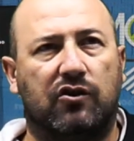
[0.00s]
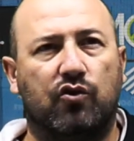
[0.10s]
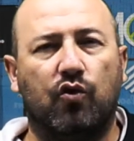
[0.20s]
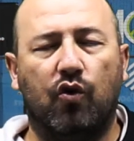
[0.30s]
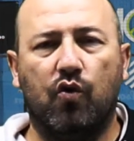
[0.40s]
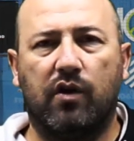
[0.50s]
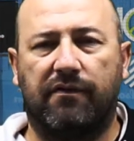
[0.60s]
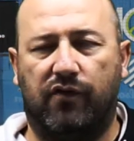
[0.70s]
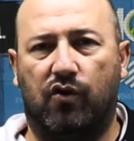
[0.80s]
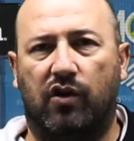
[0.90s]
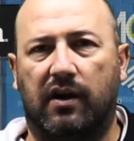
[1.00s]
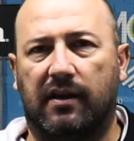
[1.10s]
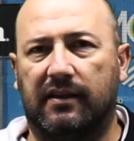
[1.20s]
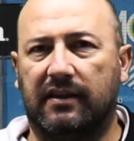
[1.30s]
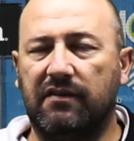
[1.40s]
look for
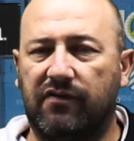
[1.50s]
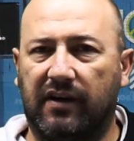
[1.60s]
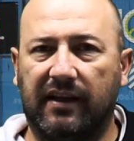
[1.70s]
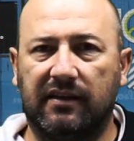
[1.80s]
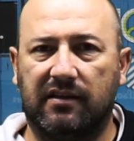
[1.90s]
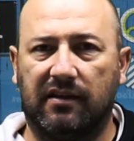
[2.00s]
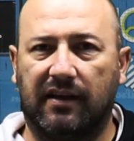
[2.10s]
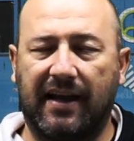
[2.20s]
different